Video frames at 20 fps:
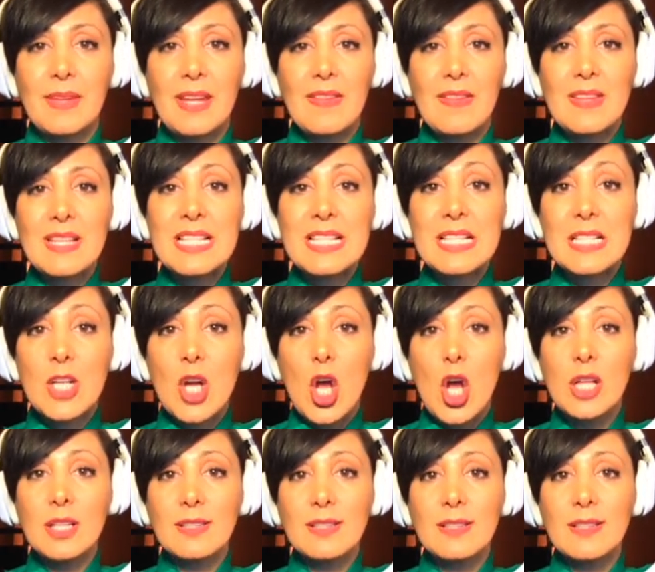This is
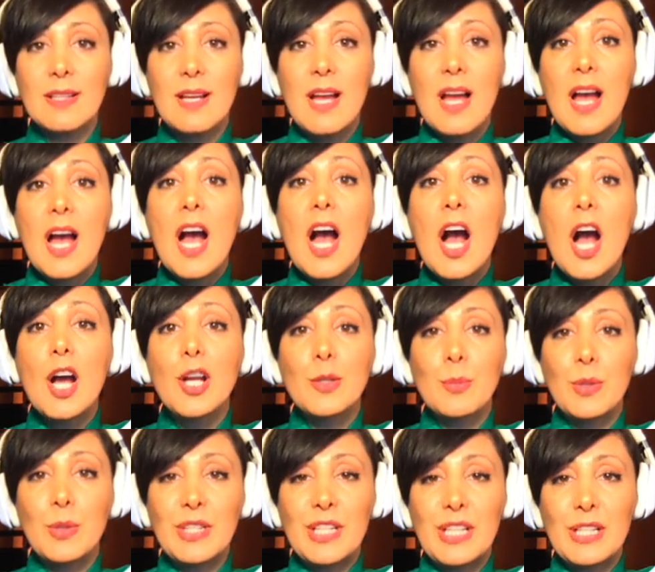called hot
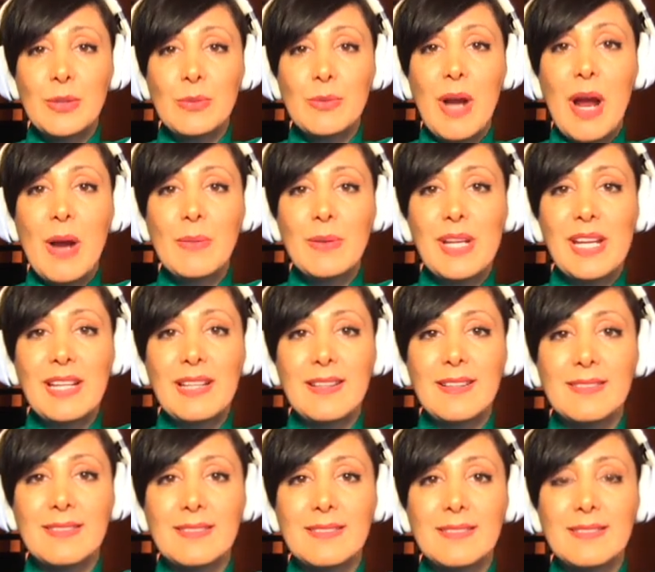potato routing.
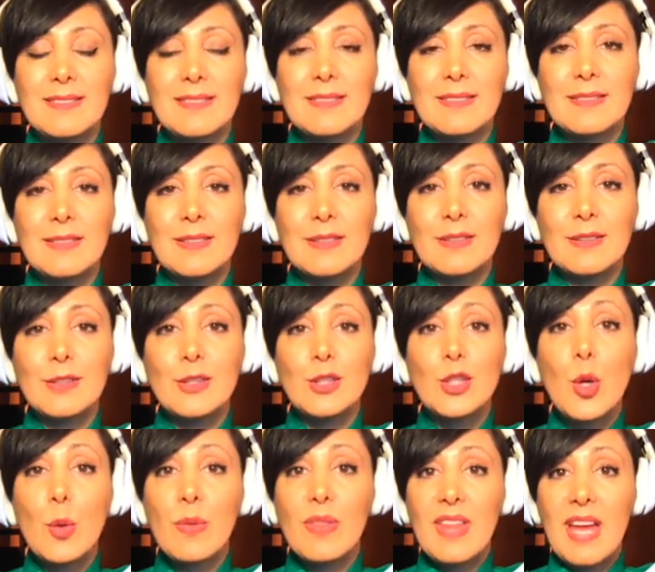
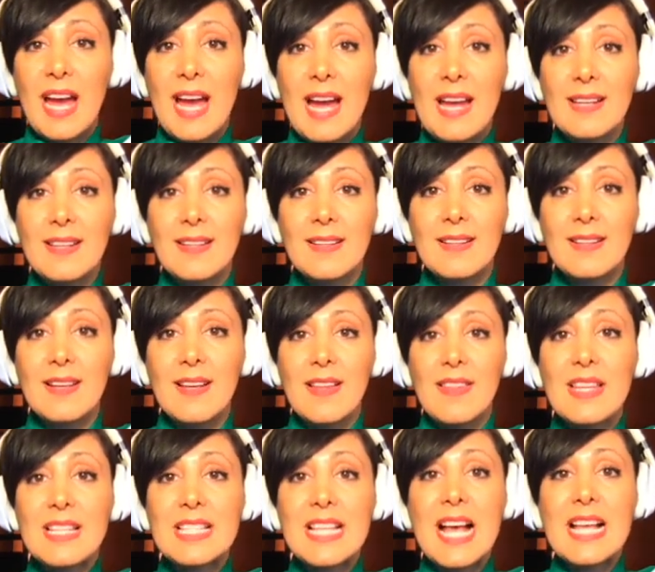Note that
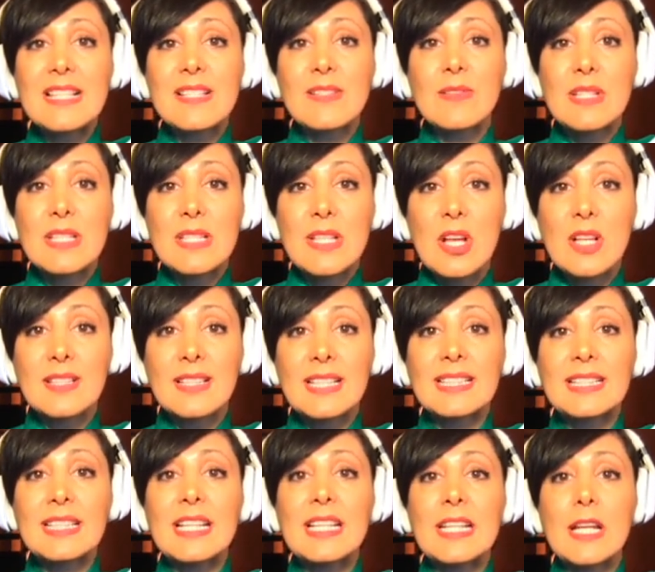this has resulted
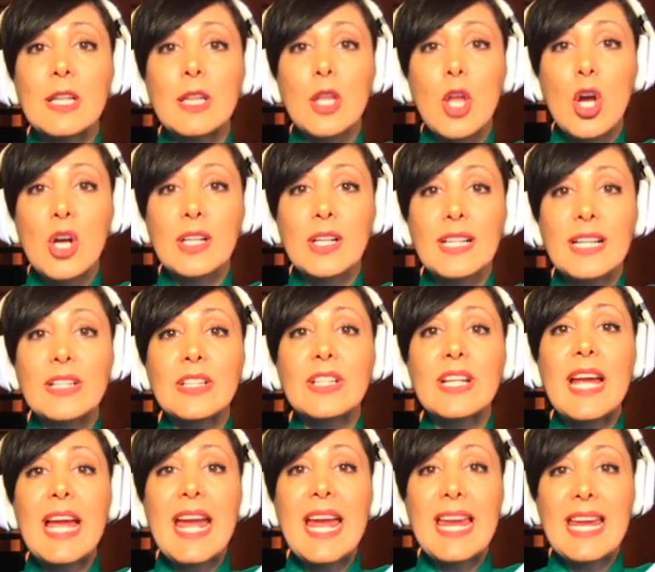in a
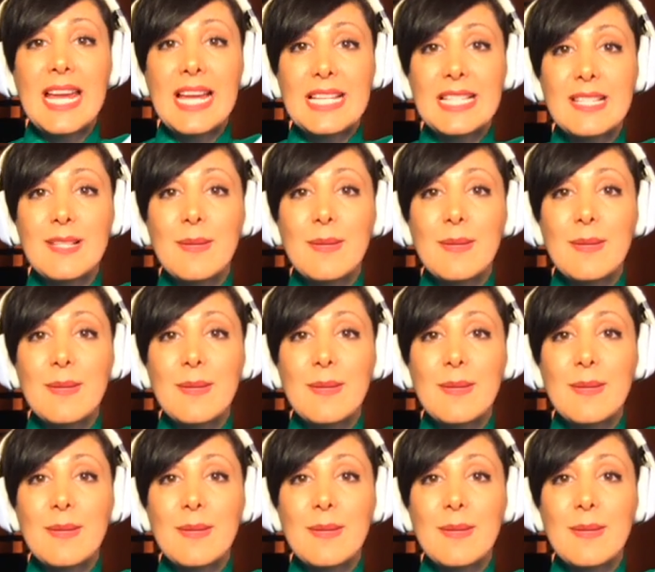longer AS